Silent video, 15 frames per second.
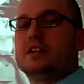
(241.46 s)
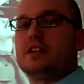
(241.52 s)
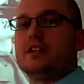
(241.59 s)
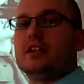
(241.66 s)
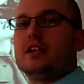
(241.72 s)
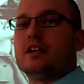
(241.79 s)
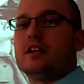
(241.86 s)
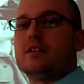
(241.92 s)

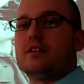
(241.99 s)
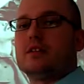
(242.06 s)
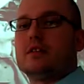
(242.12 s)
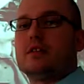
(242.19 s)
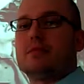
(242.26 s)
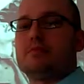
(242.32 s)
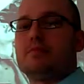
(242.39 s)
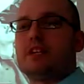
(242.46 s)
in
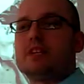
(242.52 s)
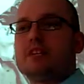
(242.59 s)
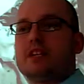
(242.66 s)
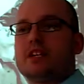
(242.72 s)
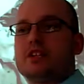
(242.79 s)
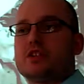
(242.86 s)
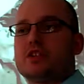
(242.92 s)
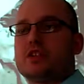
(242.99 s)
a
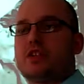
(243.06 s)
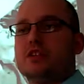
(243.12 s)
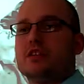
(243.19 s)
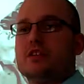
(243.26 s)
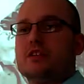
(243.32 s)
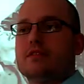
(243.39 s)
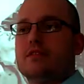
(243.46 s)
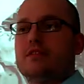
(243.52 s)
presentation
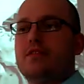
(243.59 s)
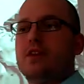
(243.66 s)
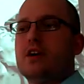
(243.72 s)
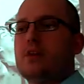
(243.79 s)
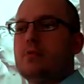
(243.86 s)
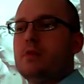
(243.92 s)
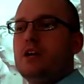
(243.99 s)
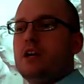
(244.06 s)
called
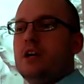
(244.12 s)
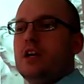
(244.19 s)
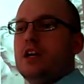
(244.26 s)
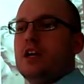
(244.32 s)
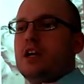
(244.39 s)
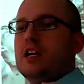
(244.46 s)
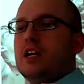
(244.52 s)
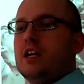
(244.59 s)

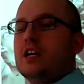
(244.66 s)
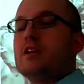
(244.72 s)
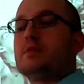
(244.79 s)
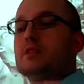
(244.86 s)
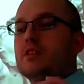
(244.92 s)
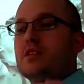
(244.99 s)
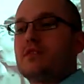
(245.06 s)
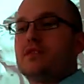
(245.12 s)

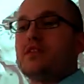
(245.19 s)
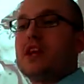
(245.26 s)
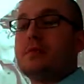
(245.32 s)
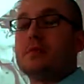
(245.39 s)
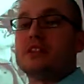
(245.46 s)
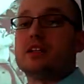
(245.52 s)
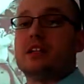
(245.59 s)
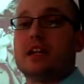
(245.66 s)
The
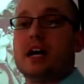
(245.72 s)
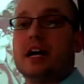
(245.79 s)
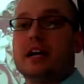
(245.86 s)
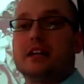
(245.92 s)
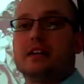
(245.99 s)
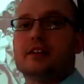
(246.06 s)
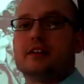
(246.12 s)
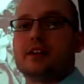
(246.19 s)
Frame is a
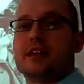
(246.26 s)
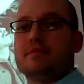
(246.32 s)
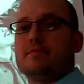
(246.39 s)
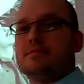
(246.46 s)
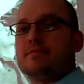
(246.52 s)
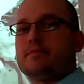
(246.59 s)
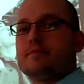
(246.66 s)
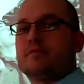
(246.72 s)
Lie. Okay,
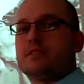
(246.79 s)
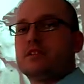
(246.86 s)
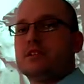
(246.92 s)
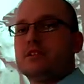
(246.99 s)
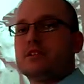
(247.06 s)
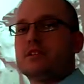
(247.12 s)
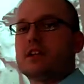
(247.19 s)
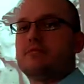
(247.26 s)

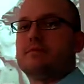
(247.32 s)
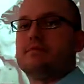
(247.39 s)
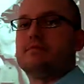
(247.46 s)
good stuff.